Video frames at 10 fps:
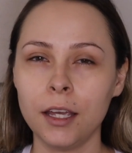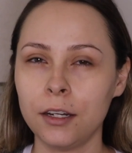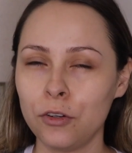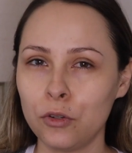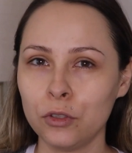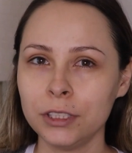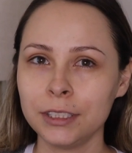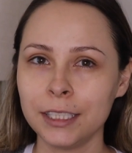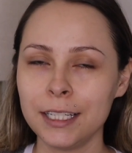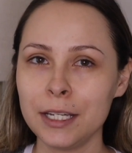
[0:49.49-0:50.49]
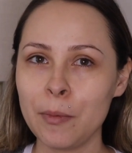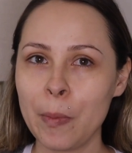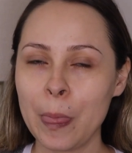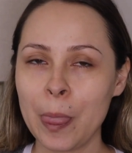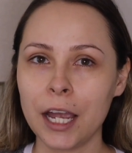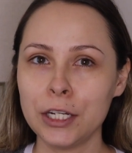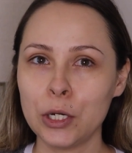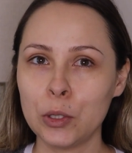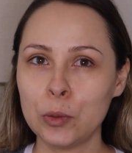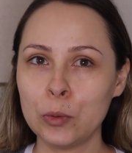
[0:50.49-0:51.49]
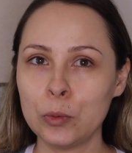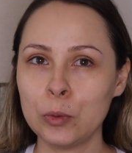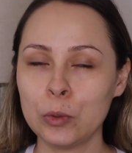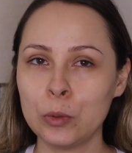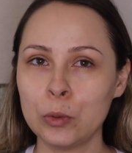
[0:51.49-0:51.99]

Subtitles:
And honestly, I know